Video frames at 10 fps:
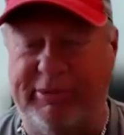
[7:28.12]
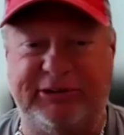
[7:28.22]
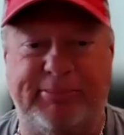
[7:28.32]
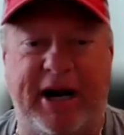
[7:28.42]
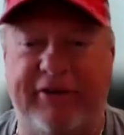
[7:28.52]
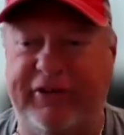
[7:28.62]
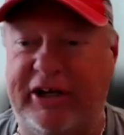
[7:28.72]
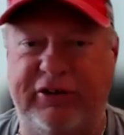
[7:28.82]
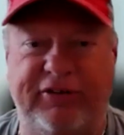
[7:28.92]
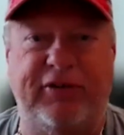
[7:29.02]
a bunch of buyer's
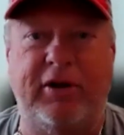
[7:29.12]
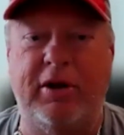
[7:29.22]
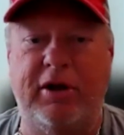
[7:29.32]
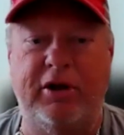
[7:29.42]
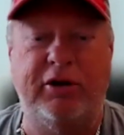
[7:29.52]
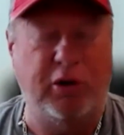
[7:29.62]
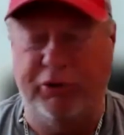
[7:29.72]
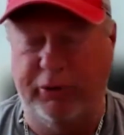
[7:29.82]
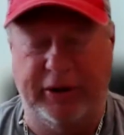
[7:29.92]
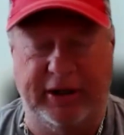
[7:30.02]
agents. Don't
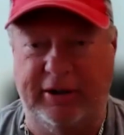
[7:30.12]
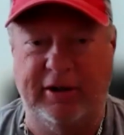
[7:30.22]
do it.